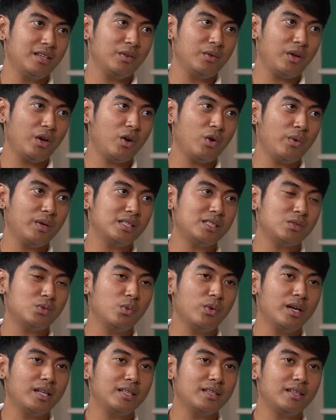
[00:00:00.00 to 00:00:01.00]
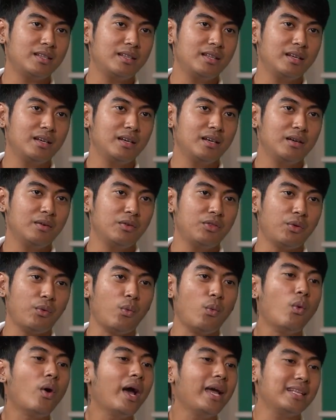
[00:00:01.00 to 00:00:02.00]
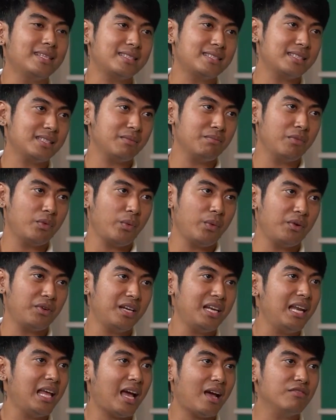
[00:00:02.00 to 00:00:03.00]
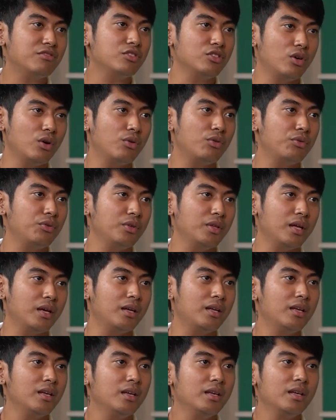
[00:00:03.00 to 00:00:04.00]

We always want the white. We really have to go through that.